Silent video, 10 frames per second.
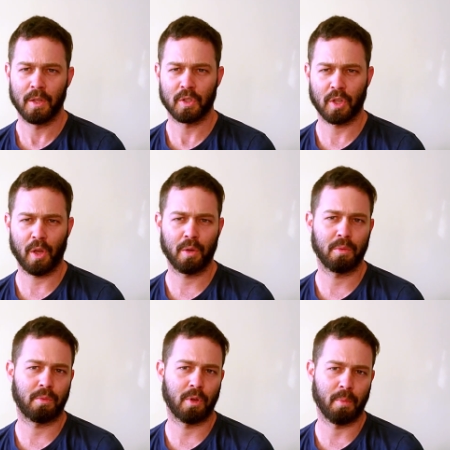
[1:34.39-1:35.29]

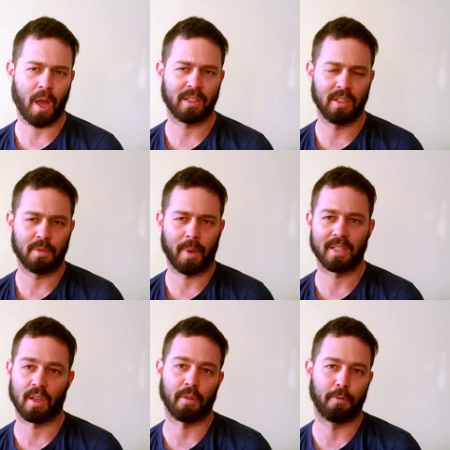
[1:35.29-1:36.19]
So you might need to pay
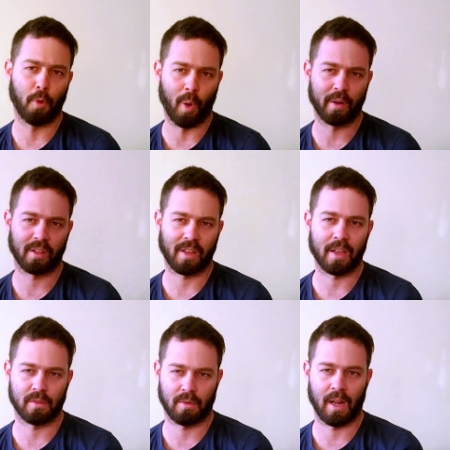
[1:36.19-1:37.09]
sort of
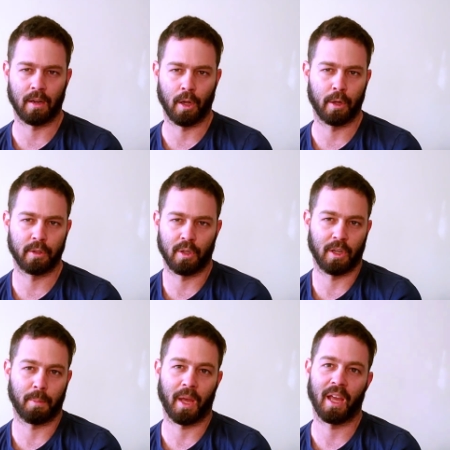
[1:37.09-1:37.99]
400,000 Rand loan, you
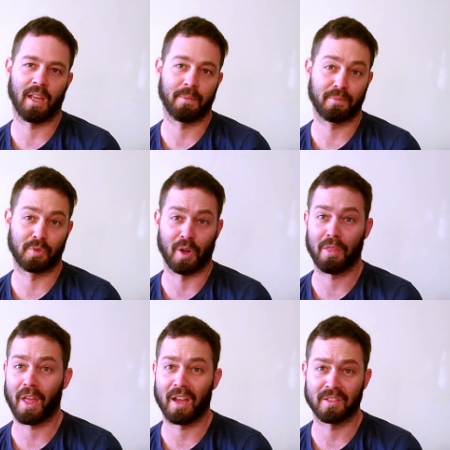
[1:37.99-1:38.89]
need to pay
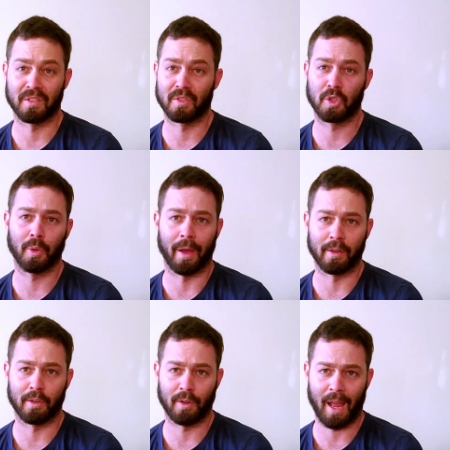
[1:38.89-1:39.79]

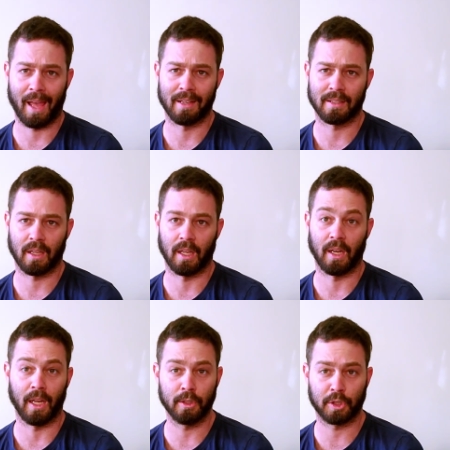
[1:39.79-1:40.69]
3,200 Rand in
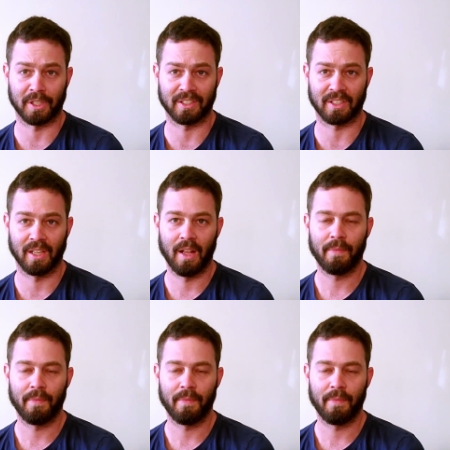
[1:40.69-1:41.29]
interest,